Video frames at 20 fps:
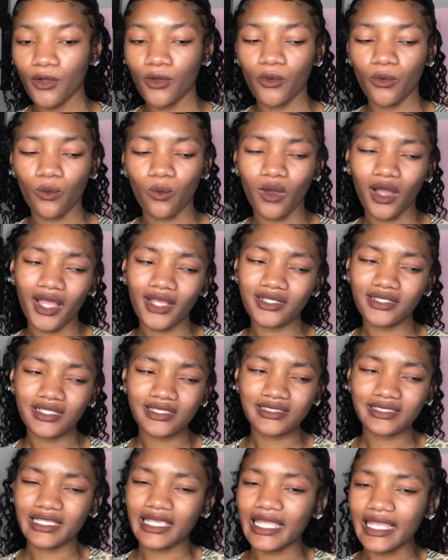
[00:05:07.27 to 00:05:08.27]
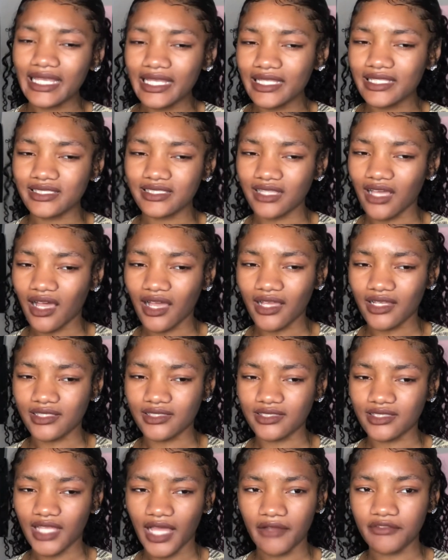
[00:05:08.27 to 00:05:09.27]
Why does any size
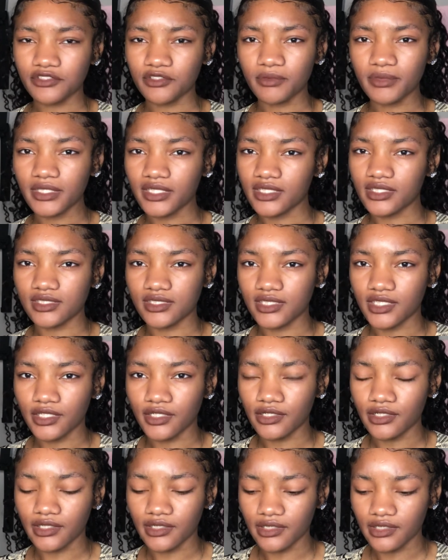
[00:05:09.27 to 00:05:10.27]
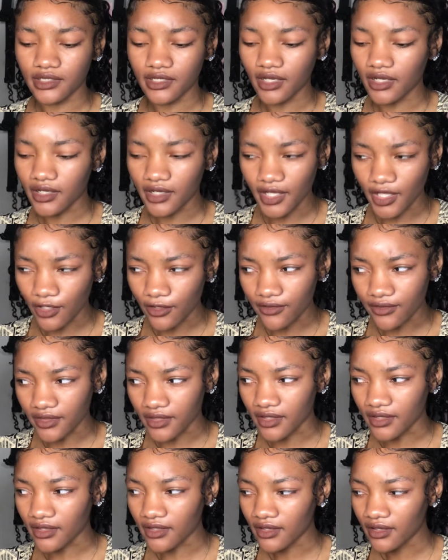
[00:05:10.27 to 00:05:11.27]
have to be considered
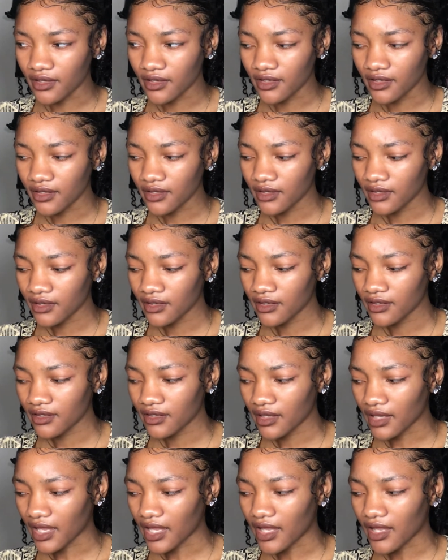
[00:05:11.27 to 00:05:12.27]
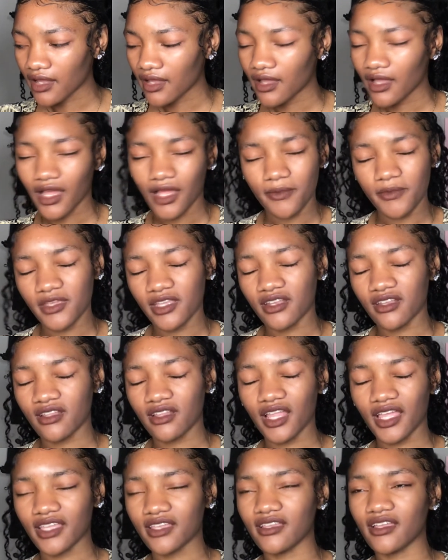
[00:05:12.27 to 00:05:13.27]
unhealthy? I mean,
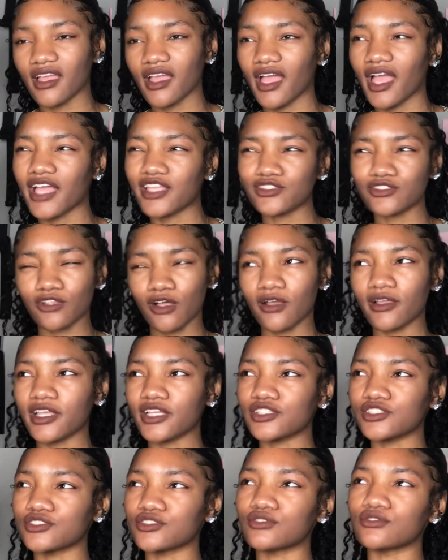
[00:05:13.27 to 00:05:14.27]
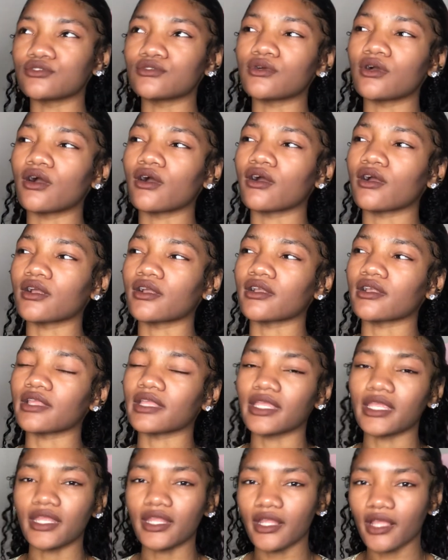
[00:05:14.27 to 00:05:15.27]
like, As long as you are
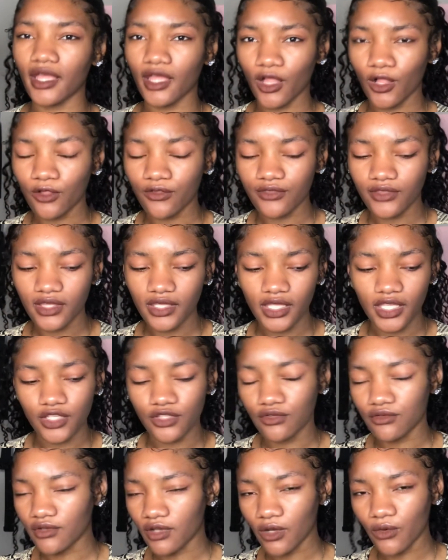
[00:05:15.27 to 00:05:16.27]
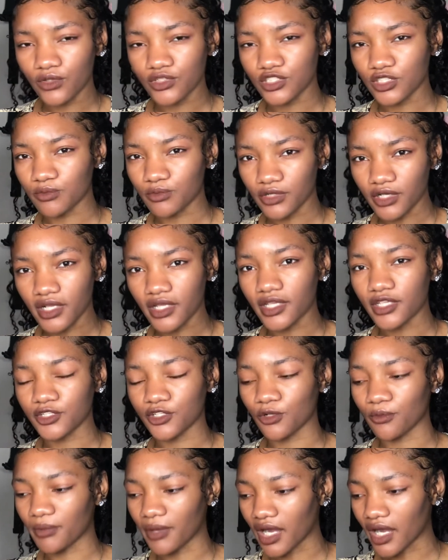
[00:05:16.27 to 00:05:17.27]
eating healthy and you know what you're putting in your
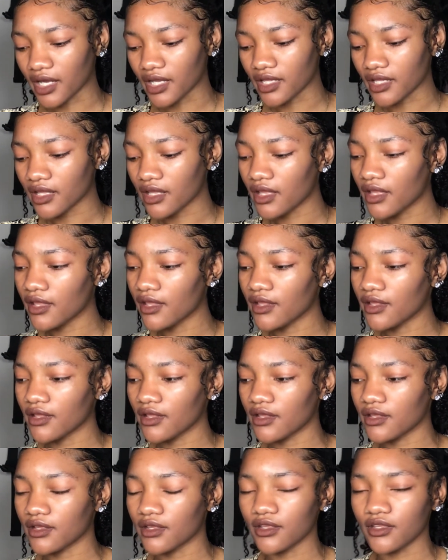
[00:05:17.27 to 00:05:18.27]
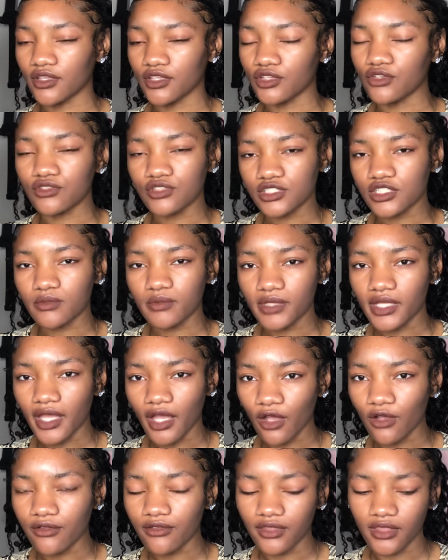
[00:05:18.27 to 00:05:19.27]
body, you should be
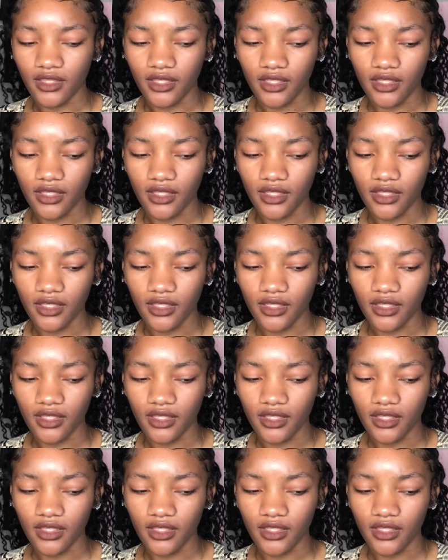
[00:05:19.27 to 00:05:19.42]
healthy.